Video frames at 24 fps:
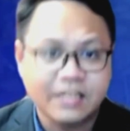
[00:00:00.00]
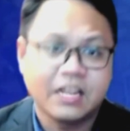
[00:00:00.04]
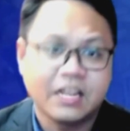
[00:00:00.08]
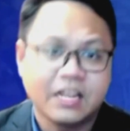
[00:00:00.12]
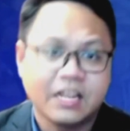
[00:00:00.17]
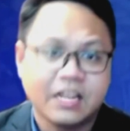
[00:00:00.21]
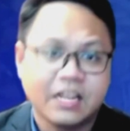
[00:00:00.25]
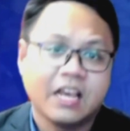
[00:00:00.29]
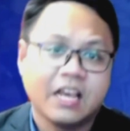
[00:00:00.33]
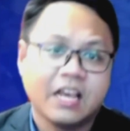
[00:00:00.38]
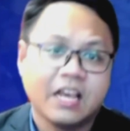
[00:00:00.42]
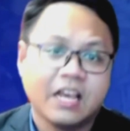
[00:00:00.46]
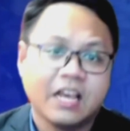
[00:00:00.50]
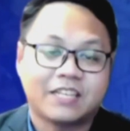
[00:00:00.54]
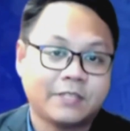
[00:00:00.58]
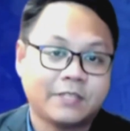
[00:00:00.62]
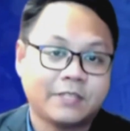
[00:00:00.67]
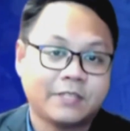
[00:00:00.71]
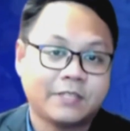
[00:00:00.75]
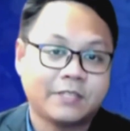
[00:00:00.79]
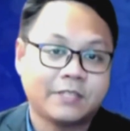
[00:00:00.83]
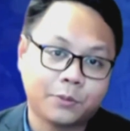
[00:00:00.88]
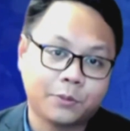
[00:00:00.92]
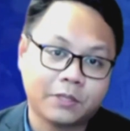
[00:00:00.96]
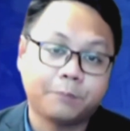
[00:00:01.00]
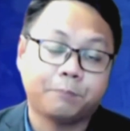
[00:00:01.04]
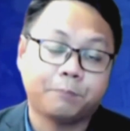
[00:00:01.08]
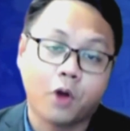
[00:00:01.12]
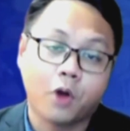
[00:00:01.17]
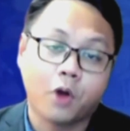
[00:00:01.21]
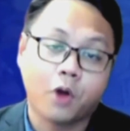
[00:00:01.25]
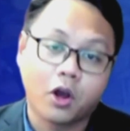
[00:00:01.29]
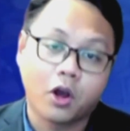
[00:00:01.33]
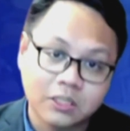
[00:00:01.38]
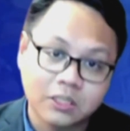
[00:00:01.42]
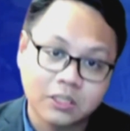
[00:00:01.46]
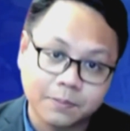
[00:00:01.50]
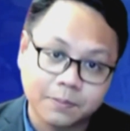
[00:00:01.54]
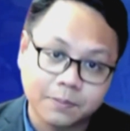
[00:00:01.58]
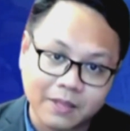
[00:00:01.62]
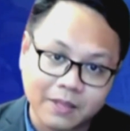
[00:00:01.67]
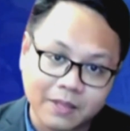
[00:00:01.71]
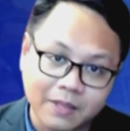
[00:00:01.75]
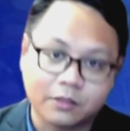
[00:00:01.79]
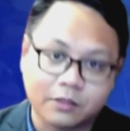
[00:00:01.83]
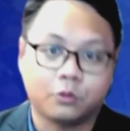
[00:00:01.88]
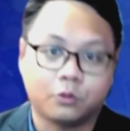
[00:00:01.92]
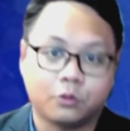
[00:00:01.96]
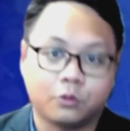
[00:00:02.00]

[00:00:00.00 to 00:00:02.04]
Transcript: shall be situated proximate to the